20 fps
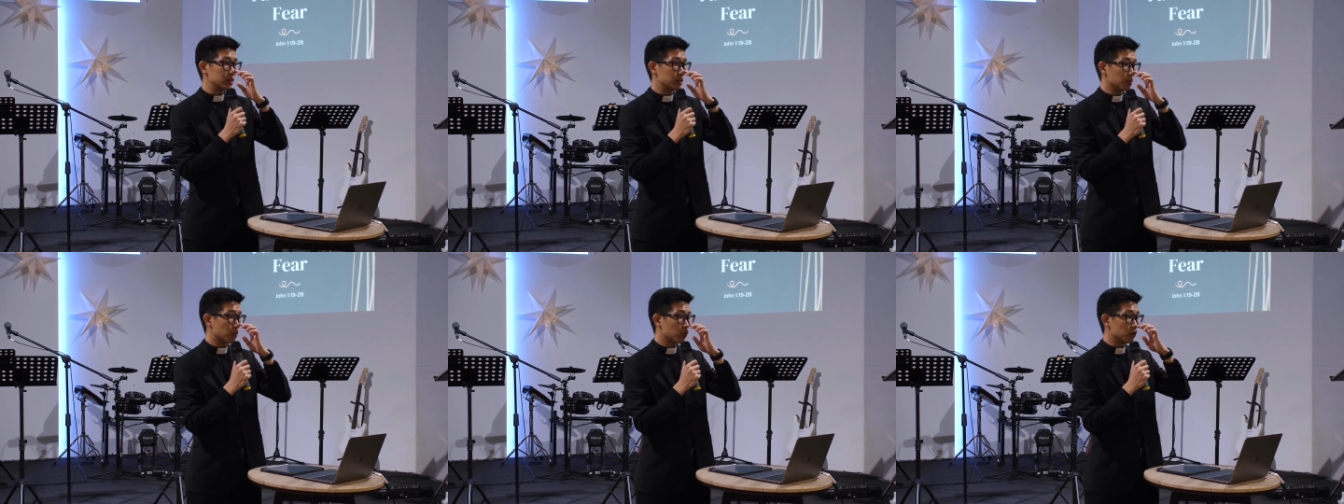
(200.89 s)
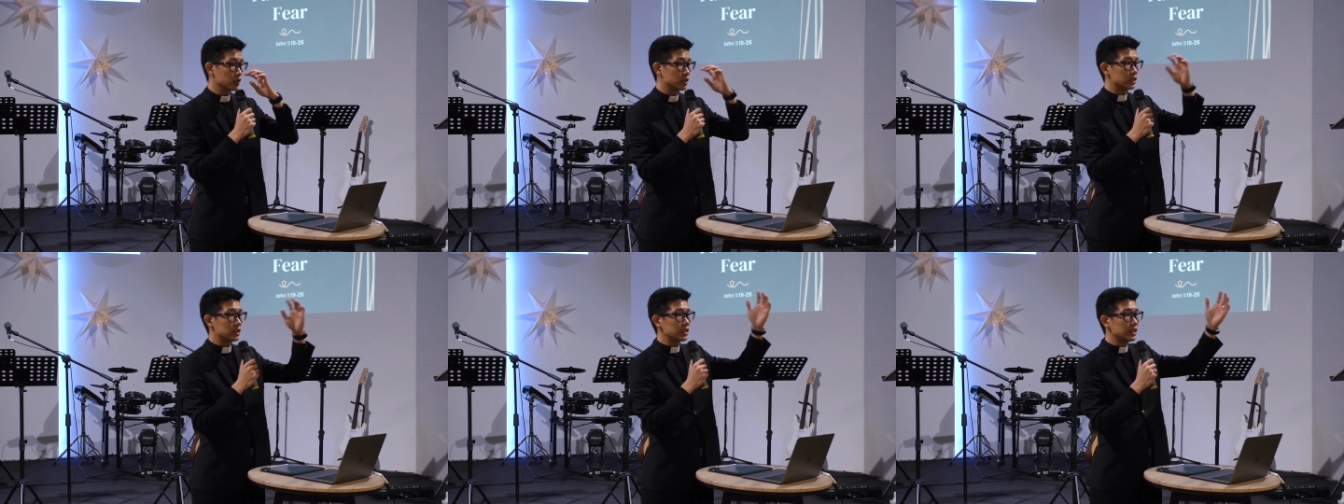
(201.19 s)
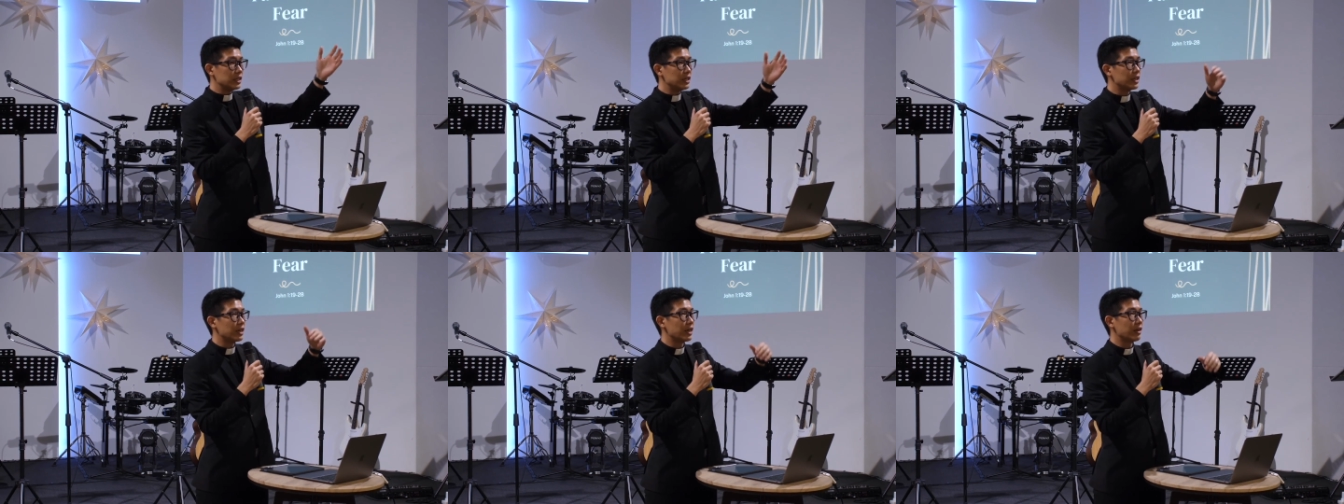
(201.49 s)
more
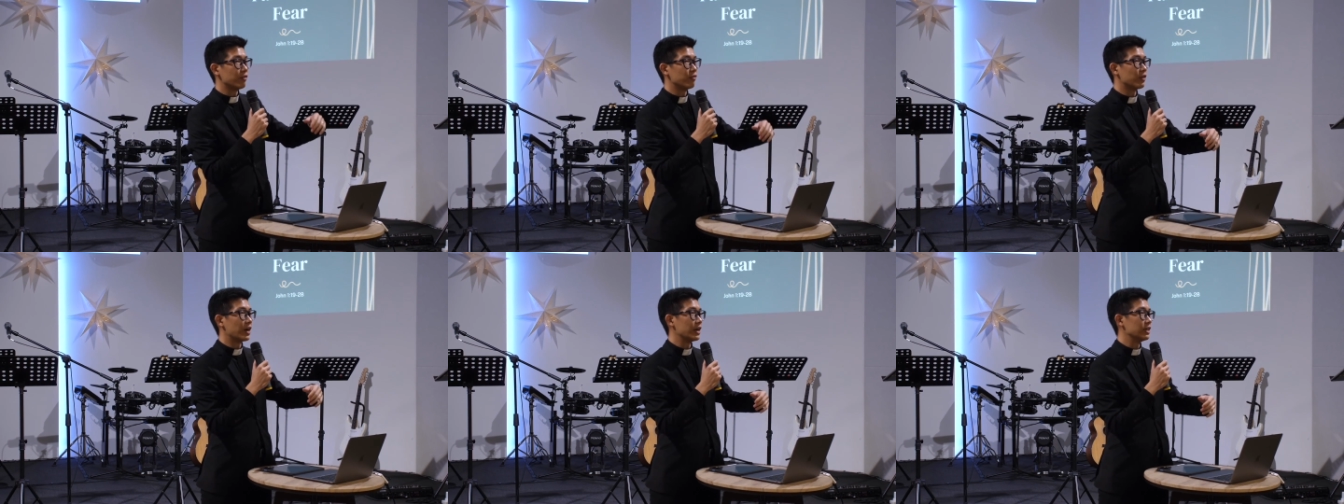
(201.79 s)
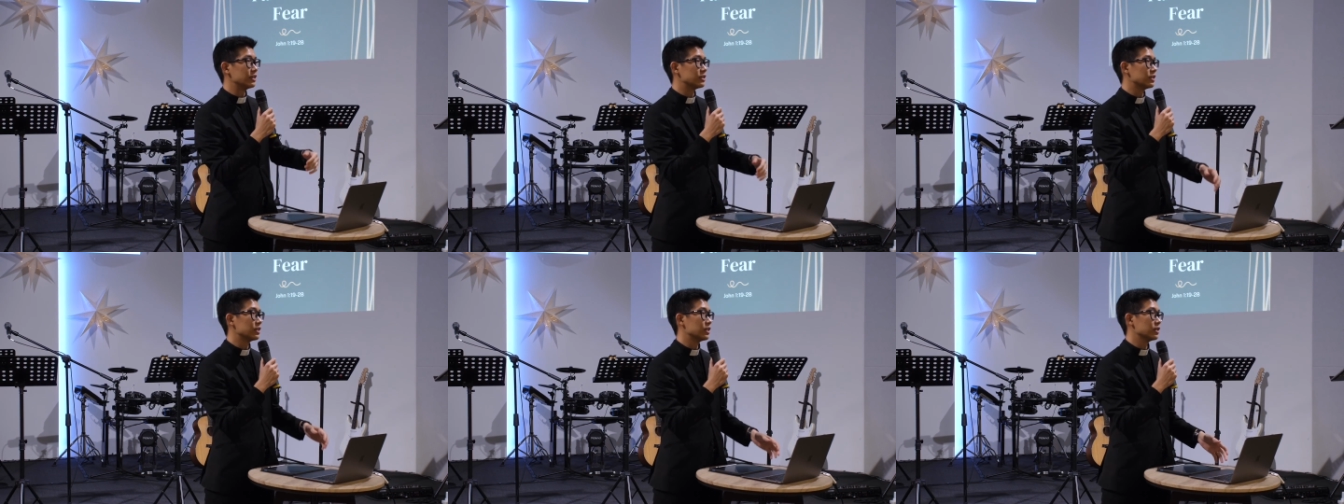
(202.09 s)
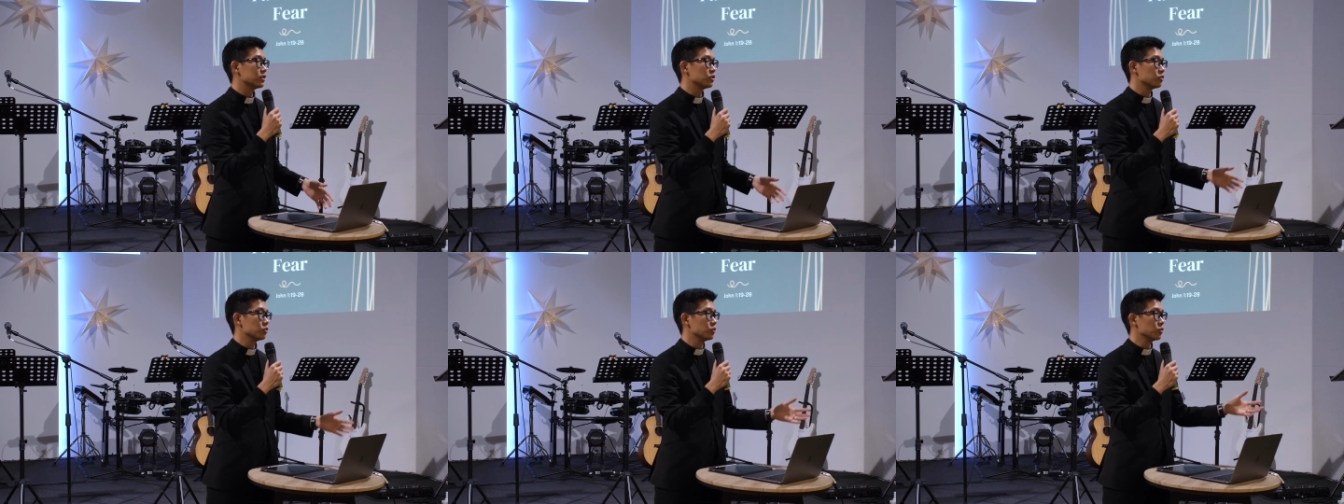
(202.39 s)
senior
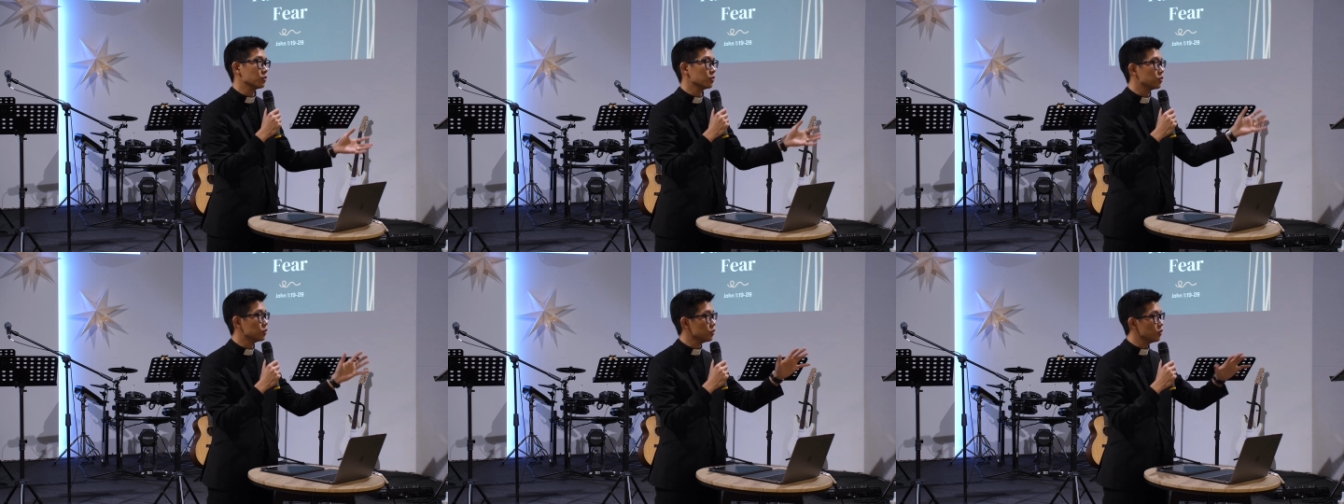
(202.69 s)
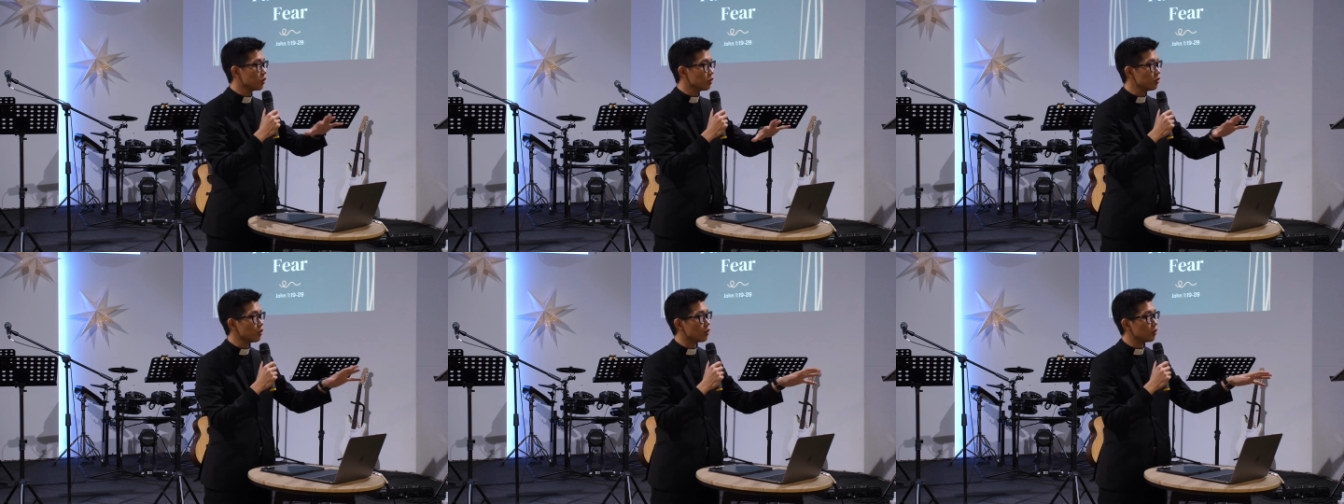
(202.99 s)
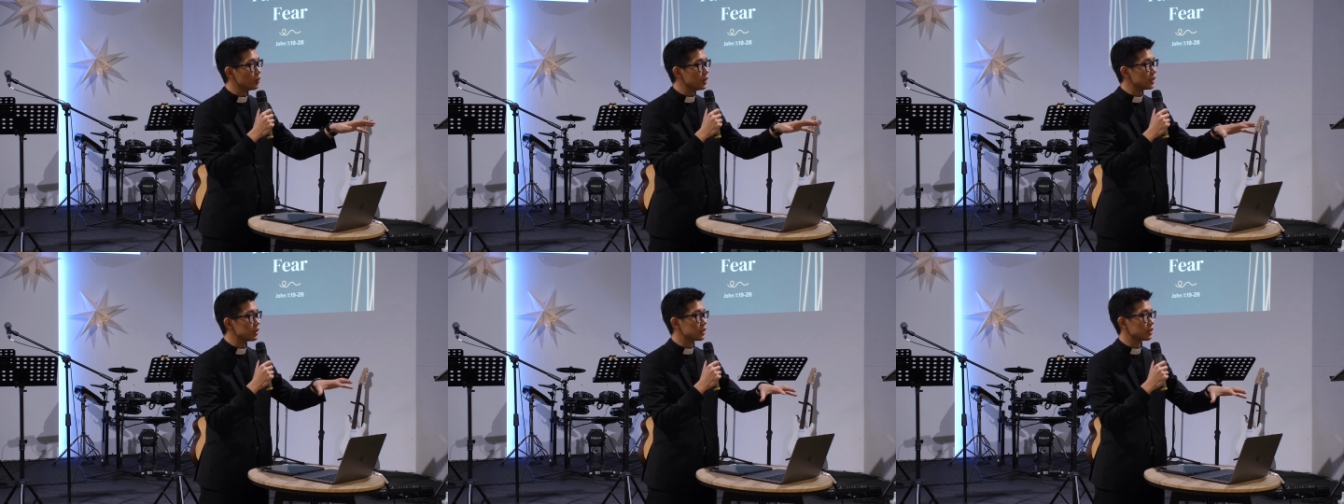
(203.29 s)
advisors who don't
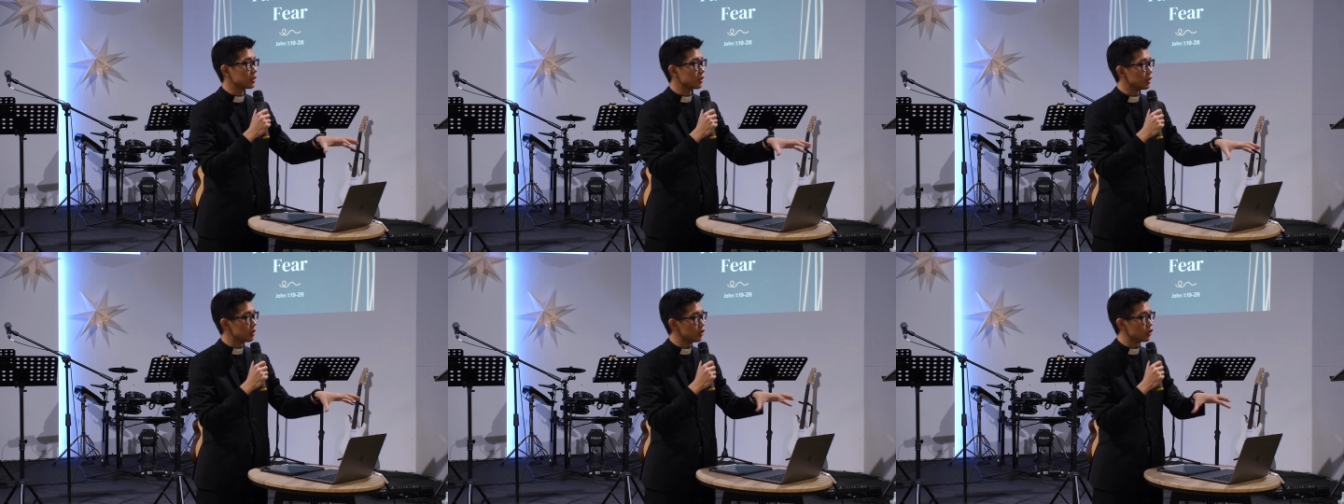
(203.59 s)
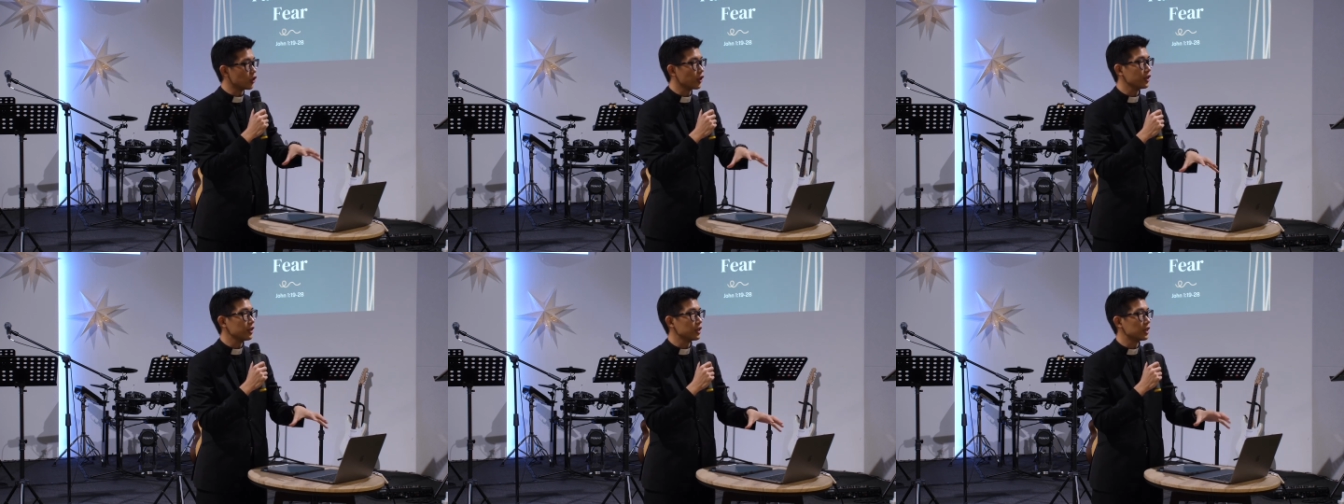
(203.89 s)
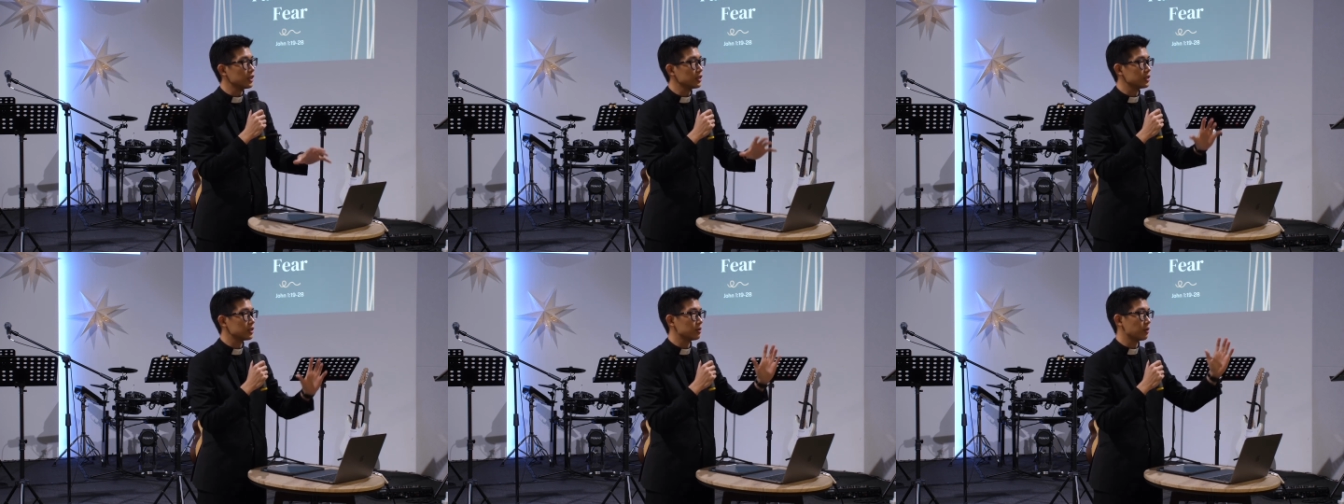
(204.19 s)
always join us,